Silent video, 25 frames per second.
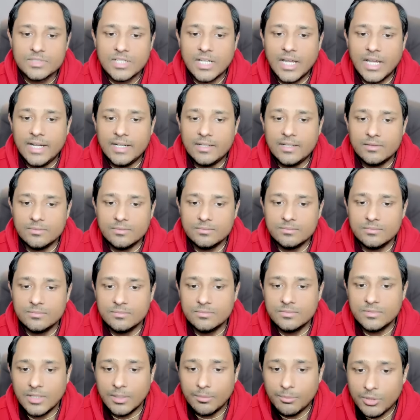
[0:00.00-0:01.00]
And
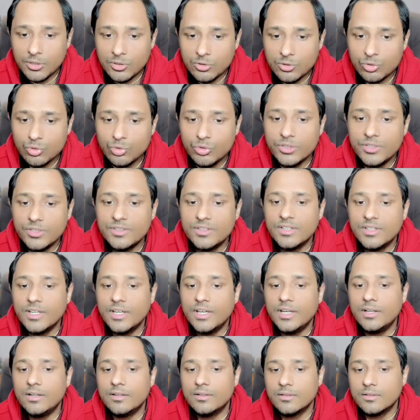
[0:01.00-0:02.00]
number two is they
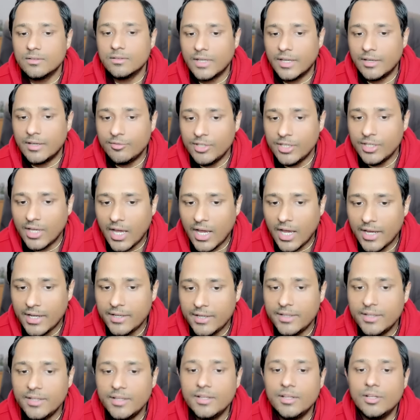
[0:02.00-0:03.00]
are having high
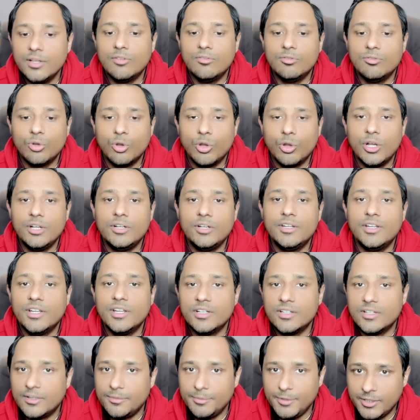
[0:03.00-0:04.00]
degree of loyalty
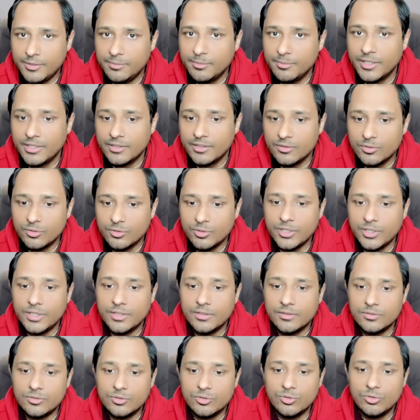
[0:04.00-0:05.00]
and commitment. Okay,
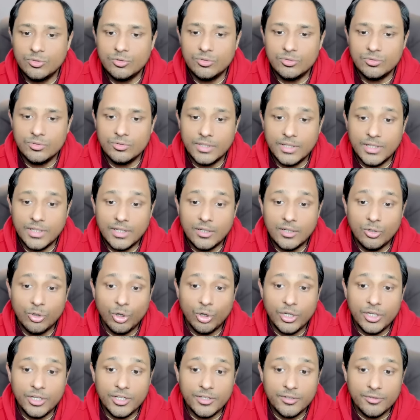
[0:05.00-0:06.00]
so they are
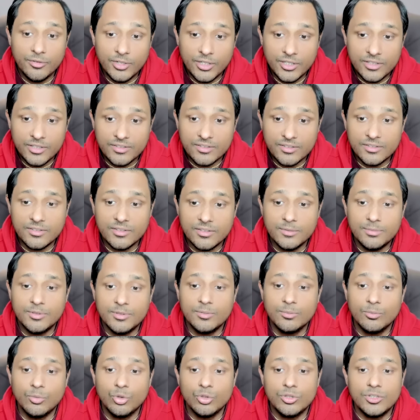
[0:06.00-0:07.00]
loyal in relationships,
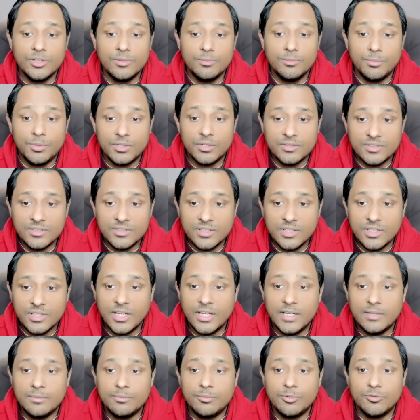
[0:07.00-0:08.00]
both in personal
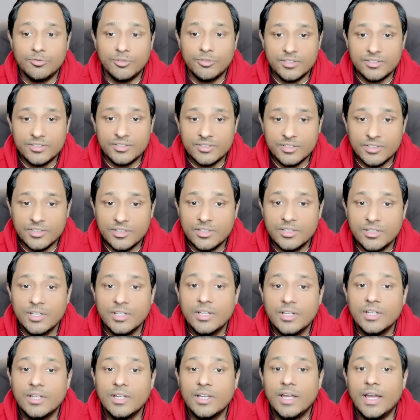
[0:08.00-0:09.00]
and professional.
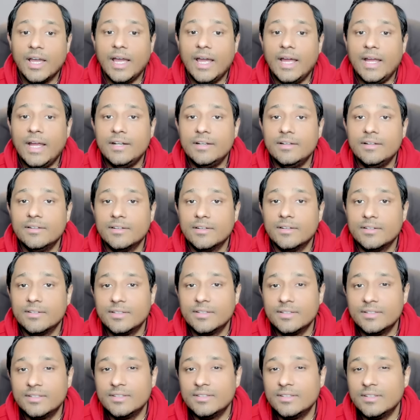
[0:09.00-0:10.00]
And uh,
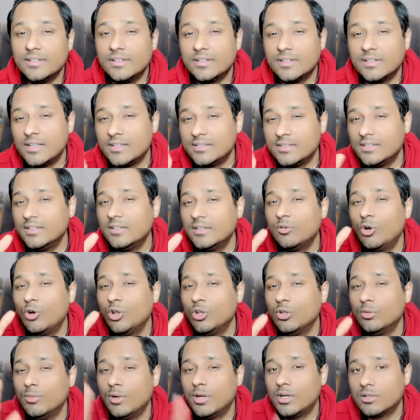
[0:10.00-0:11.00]
this is a classic
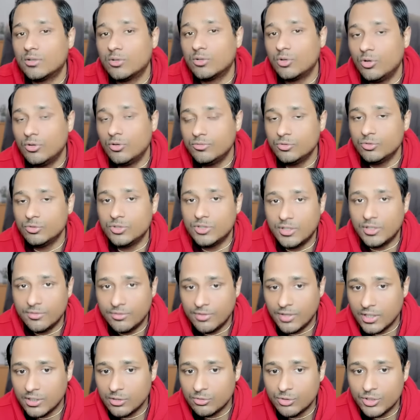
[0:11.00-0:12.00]
hallmark of Uttar
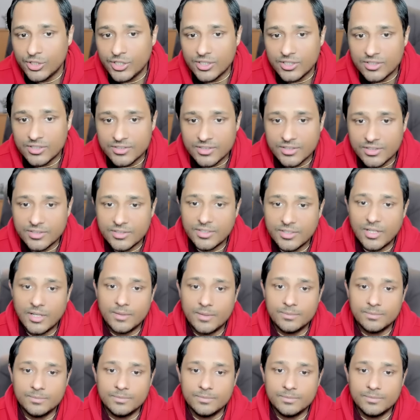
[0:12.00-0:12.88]
Falguni Nakshatra.